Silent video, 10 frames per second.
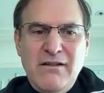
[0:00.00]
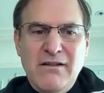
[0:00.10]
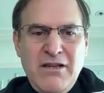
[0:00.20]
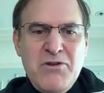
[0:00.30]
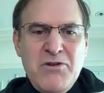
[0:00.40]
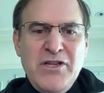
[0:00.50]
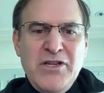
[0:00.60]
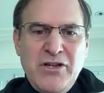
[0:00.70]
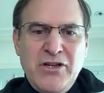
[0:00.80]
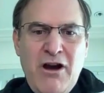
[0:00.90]
the community
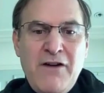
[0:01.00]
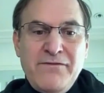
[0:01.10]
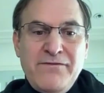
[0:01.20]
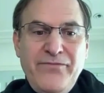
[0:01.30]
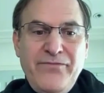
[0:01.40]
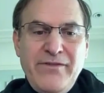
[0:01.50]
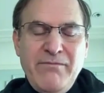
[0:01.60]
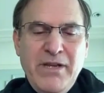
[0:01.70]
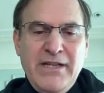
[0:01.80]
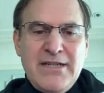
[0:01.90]
took off
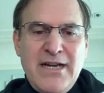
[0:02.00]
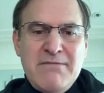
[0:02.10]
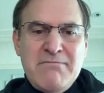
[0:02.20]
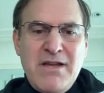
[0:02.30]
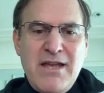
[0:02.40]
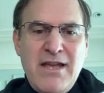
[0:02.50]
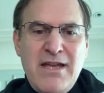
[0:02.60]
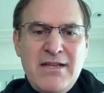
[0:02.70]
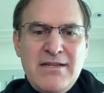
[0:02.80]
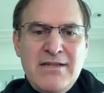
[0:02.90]
big time.
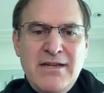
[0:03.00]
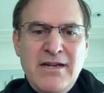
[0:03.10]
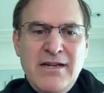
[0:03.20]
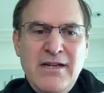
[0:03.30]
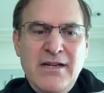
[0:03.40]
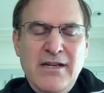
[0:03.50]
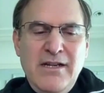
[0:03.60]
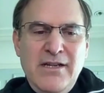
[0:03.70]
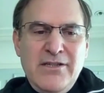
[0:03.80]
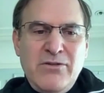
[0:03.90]
And
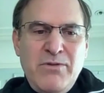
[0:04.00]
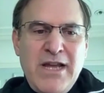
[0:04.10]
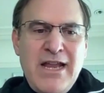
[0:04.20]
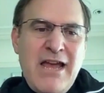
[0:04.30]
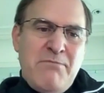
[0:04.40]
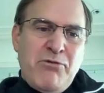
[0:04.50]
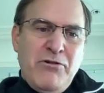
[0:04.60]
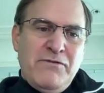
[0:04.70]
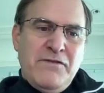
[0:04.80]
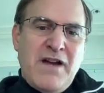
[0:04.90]
so we kind of had
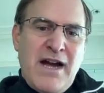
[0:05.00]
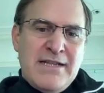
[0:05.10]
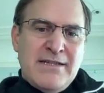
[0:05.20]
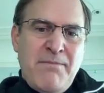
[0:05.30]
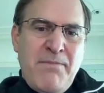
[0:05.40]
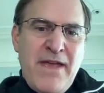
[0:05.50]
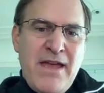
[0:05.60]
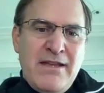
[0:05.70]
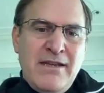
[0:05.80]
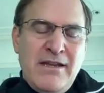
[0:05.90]
proof of concept
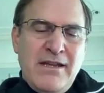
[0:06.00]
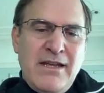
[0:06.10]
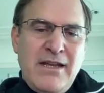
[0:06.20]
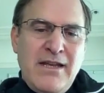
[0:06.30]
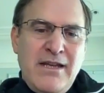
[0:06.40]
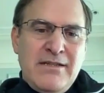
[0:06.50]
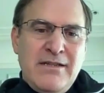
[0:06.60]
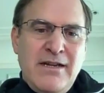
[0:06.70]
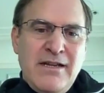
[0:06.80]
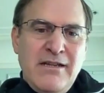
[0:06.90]
then. And,